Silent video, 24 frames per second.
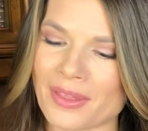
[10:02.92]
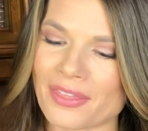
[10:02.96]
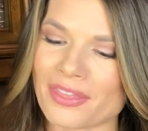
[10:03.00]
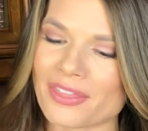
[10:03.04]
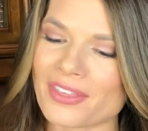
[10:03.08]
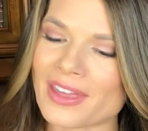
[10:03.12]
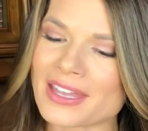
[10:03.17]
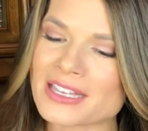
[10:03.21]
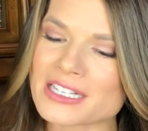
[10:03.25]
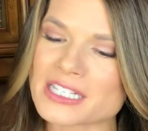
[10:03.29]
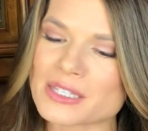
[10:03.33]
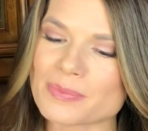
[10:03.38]
But
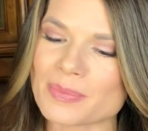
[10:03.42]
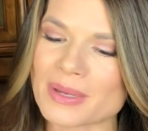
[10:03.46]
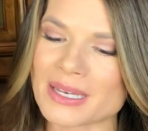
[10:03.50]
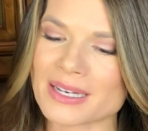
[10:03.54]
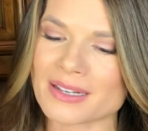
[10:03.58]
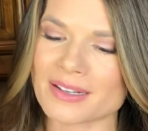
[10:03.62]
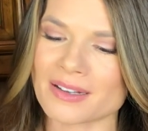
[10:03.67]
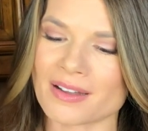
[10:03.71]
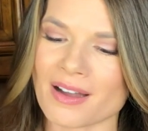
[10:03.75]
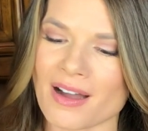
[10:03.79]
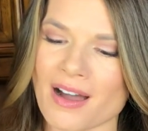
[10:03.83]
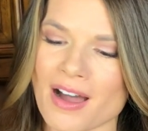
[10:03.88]
thanks be
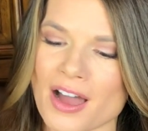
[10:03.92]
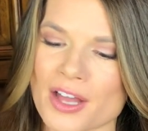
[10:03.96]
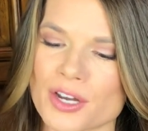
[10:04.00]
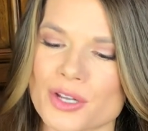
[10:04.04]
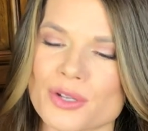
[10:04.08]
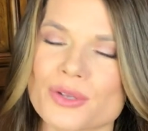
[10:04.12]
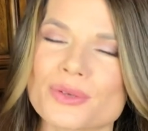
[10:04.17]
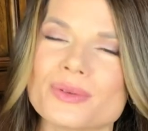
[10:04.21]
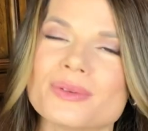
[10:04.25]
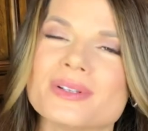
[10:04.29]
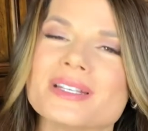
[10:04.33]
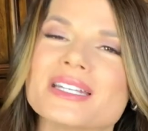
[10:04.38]
to God
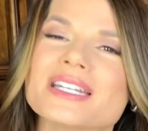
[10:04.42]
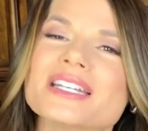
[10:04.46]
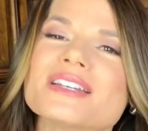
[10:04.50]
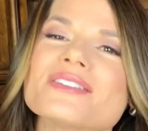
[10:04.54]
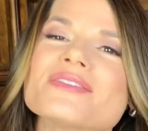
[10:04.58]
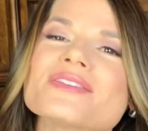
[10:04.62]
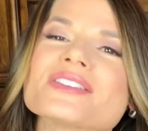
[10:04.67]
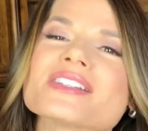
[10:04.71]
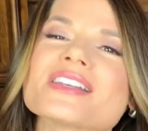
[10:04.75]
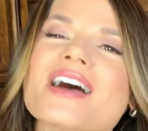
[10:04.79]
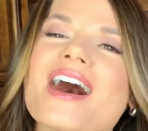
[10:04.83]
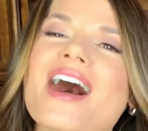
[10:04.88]
who
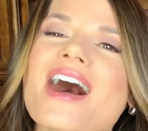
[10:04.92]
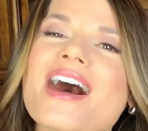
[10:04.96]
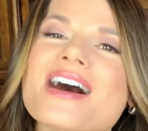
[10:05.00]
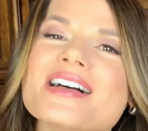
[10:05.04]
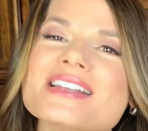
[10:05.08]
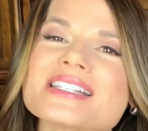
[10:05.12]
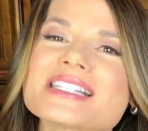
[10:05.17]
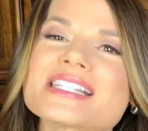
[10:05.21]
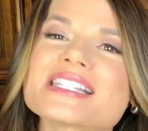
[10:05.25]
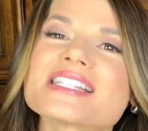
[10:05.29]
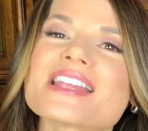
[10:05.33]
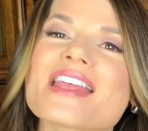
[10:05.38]
gives
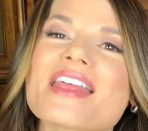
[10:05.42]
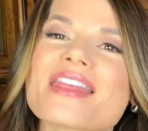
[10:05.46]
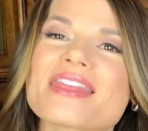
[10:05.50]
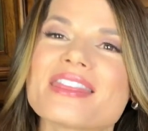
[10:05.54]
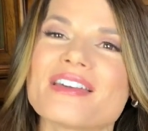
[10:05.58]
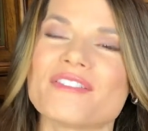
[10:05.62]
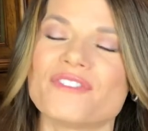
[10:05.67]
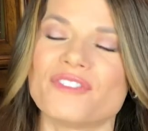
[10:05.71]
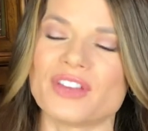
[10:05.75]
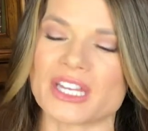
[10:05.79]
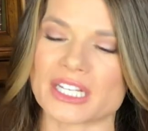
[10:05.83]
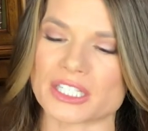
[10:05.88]
us
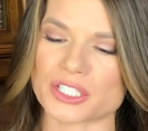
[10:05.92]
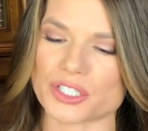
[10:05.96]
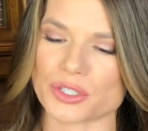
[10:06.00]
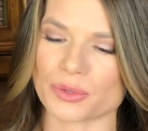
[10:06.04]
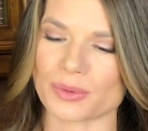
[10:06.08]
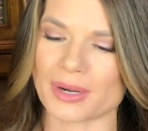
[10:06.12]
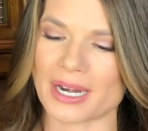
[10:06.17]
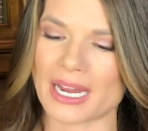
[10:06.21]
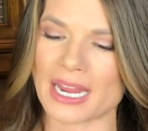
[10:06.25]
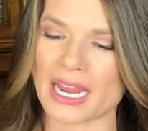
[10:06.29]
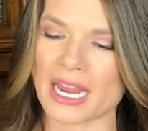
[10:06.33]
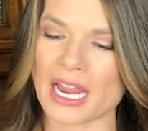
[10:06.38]
the
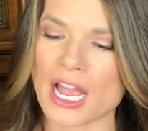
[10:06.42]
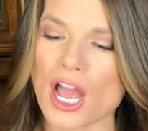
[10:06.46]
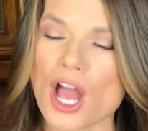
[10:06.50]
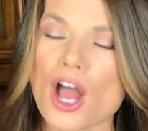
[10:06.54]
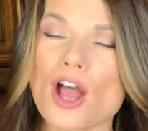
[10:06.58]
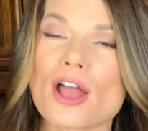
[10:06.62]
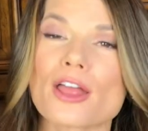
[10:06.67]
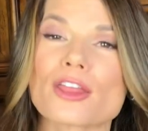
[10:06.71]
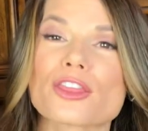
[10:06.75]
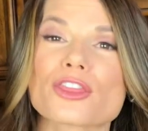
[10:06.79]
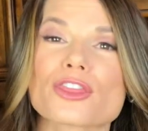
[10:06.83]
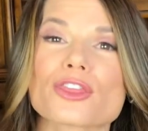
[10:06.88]
victory
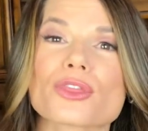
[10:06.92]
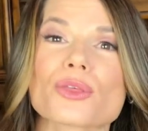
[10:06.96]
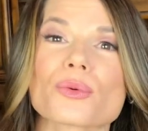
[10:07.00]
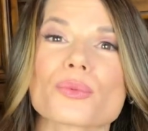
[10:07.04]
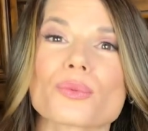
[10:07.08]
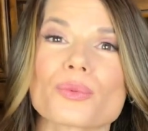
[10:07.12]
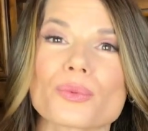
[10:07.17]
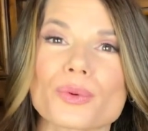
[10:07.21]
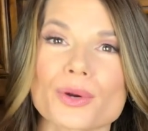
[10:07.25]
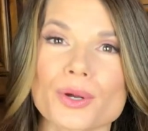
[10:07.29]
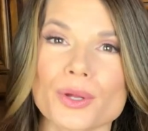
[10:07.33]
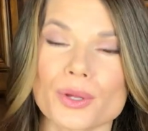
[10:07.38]

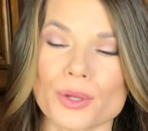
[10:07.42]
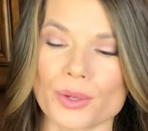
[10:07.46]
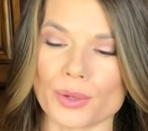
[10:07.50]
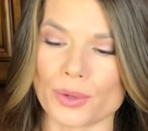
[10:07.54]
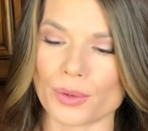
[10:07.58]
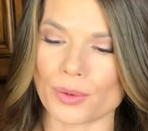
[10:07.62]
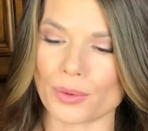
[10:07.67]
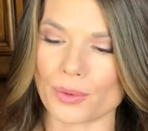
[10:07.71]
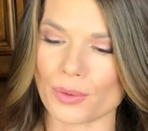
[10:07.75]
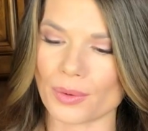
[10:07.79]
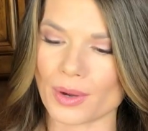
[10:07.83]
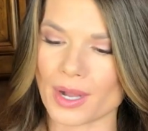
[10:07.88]

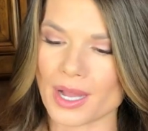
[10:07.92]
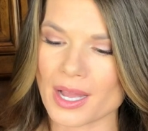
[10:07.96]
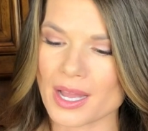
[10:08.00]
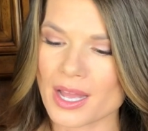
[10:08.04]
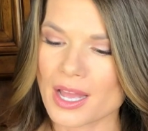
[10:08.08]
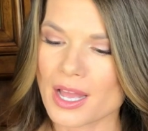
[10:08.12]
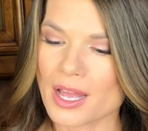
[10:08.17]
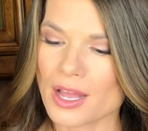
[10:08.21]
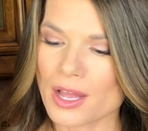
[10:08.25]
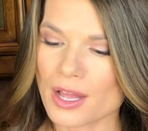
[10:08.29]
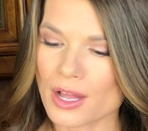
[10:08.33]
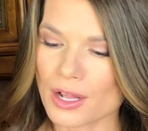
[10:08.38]
through
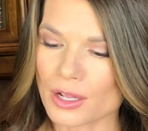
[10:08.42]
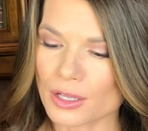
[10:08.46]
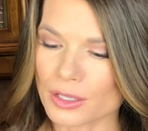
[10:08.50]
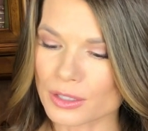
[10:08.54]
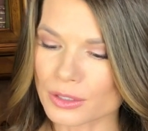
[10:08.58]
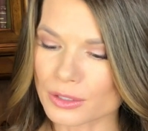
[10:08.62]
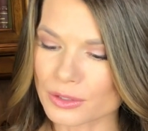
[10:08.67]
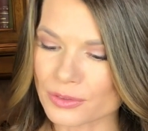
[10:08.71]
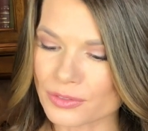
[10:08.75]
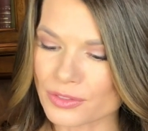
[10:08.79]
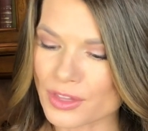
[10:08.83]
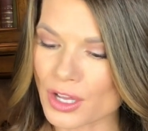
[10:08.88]

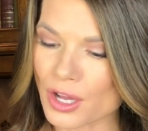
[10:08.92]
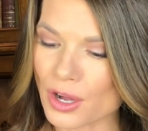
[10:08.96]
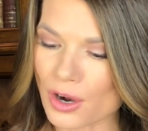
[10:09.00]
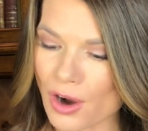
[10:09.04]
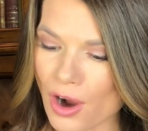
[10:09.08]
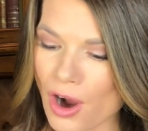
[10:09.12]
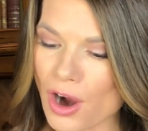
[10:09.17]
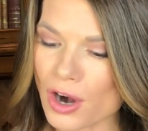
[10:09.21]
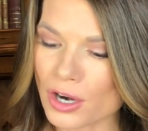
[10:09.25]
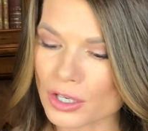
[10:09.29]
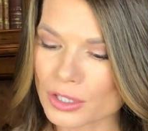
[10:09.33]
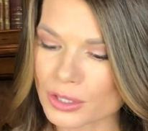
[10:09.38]

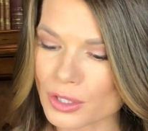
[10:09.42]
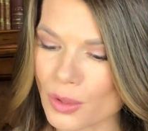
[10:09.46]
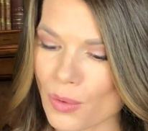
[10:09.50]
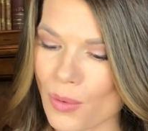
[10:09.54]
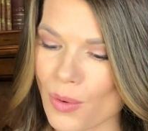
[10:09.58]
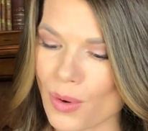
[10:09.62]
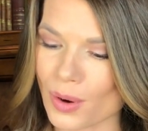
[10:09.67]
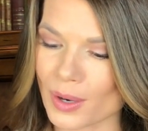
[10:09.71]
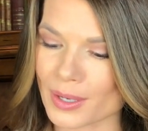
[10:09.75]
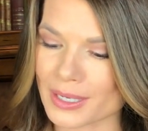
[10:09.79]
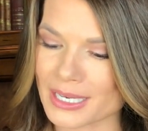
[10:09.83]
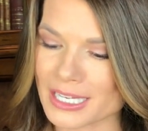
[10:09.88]
our
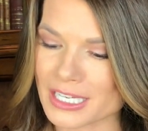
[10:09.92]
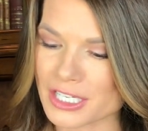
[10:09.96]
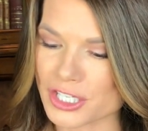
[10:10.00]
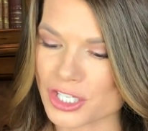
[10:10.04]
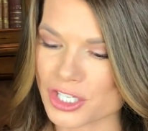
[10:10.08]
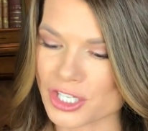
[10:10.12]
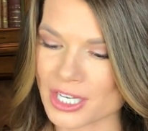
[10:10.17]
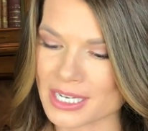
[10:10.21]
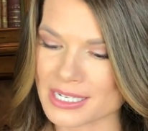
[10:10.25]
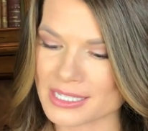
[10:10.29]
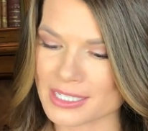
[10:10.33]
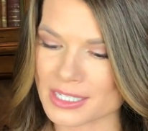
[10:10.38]
Lord
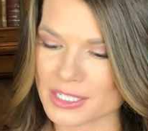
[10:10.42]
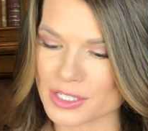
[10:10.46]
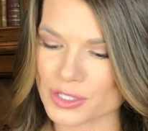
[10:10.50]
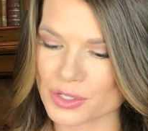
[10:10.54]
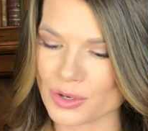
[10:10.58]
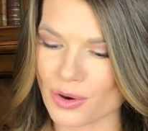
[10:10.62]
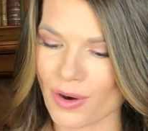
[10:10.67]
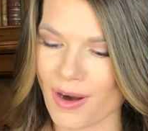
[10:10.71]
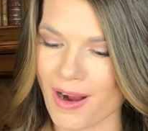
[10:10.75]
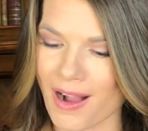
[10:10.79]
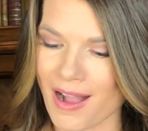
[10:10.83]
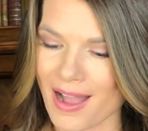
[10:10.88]
Jesus
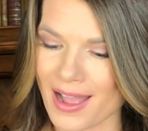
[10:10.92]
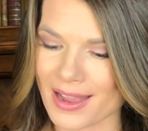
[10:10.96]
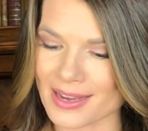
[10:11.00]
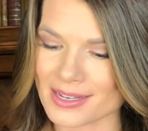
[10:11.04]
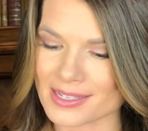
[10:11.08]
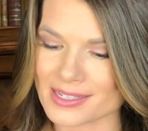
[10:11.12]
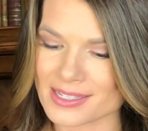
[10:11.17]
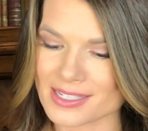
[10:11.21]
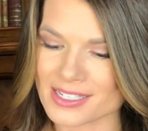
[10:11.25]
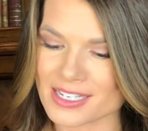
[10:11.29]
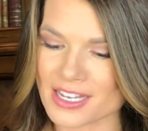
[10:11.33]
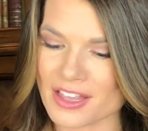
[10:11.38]

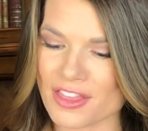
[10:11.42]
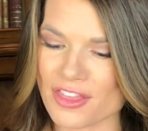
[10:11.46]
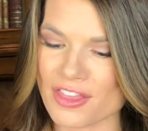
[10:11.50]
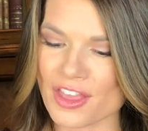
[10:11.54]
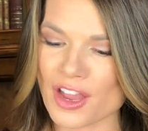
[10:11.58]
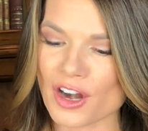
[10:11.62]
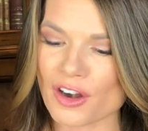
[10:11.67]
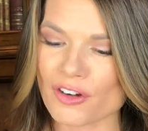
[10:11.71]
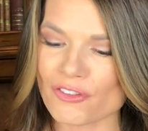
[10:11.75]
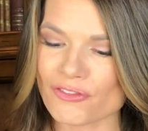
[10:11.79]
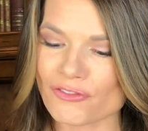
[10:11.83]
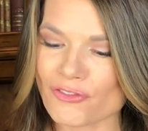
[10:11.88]
Christ.
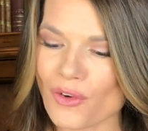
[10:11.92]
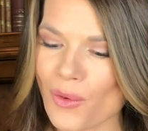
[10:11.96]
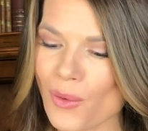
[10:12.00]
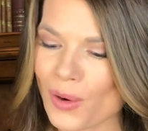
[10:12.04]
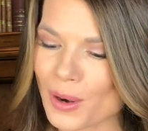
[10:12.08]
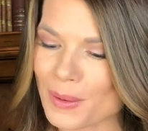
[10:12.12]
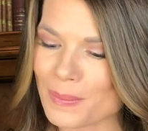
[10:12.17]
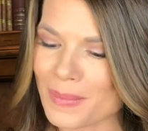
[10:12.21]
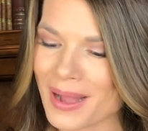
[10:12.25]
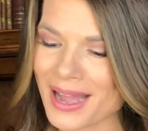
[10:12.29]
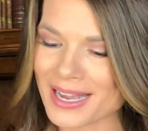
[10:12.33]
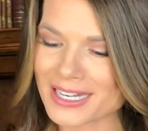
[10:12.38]

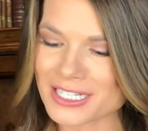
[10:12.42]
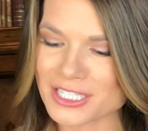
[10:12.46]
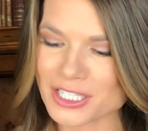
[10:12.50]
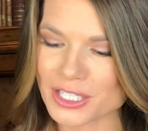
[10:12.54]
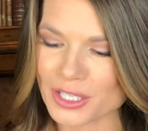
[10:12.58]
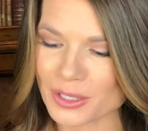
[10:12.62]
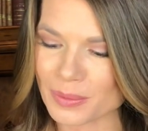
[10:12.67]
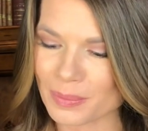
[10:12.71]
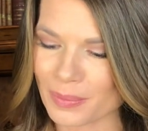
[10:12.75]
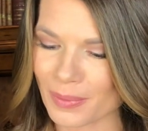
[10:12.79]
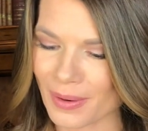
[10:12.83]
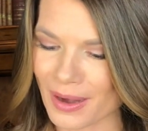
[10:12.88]
Therefore, my
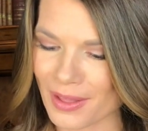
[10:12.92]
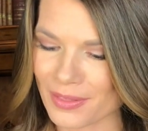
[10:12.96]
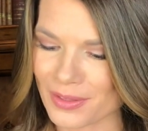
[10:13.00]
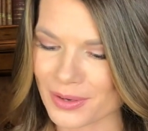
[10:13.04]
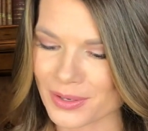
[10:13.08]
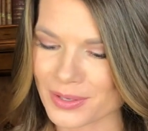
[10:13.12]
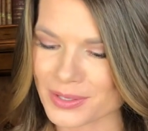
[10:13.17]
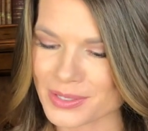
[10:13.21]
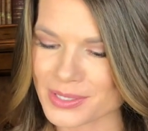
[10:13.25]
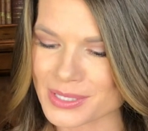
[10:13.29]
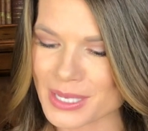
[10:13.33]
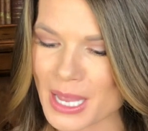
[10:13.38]
dear
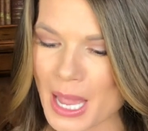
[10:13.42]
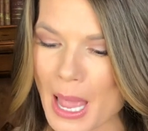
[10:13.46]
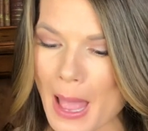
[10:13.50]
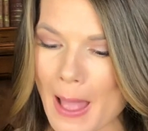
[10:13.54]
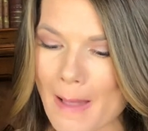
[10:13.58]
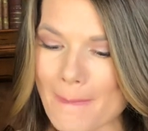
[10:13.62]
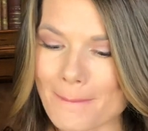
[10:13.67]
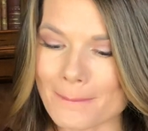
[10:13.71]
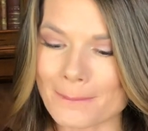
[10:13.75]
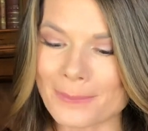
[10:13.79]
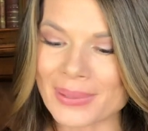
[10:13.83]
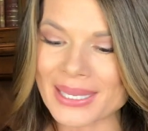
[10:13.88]
brothers,
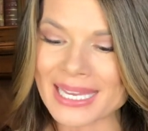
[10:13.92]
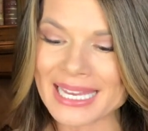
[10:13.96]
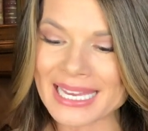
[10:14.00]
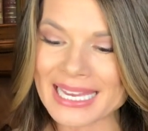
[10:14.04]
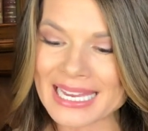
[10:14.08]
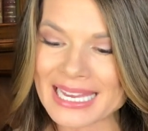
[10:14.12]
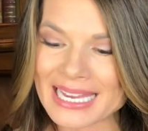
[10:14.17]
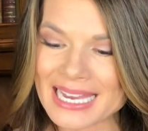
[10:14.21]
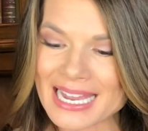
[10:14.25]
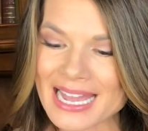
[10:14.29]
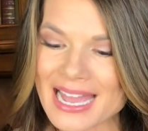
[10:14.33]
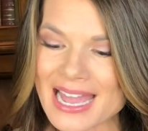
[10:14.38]

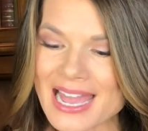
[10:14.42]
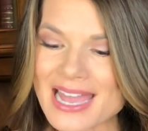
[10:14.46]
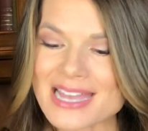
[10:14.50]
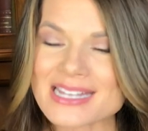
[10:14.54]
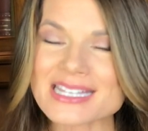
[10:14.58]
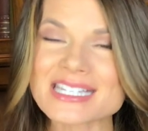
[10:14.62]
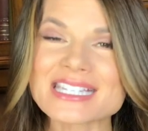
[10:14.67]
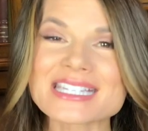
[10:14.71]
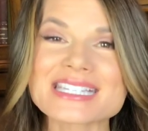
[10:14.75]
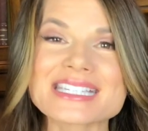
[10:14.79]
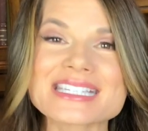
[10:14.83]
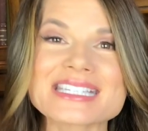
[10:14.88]
be
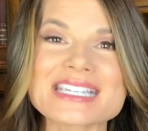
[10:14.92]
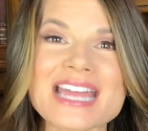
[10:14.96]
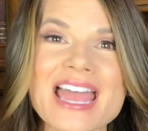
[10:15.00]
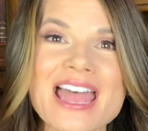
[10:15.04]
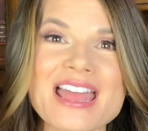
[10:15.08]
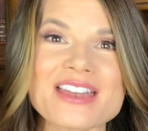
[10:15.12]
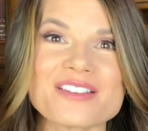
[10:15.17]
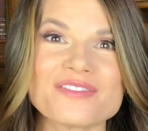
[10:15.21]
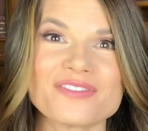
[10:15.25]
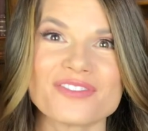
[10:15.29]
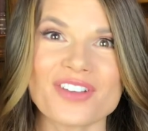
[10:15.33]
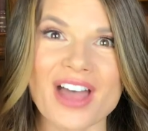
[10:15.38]

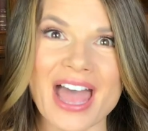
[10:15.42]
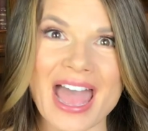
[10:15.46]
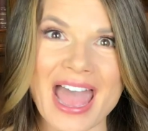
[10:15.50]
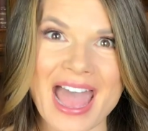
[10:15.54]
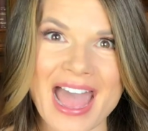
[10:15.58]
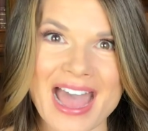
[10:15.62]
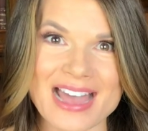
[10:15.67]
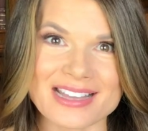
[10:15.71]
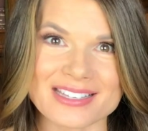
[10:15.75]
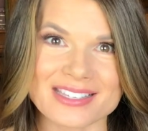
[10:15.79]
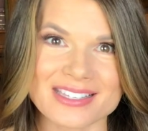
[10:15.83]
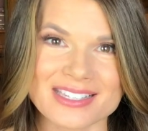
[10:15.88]

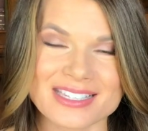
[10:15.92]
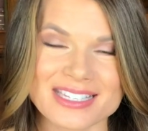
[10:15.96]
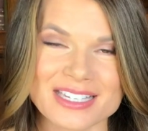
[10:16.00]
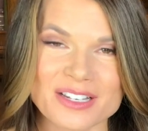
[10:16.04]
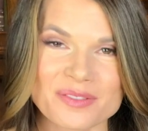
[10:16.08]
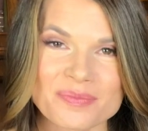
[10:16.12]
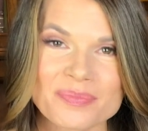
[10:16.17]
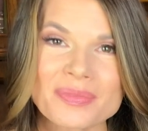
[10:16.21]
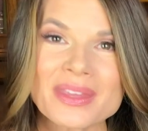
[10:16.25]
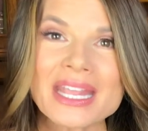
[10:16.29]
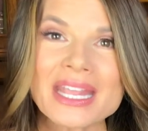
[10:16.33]
steadfast,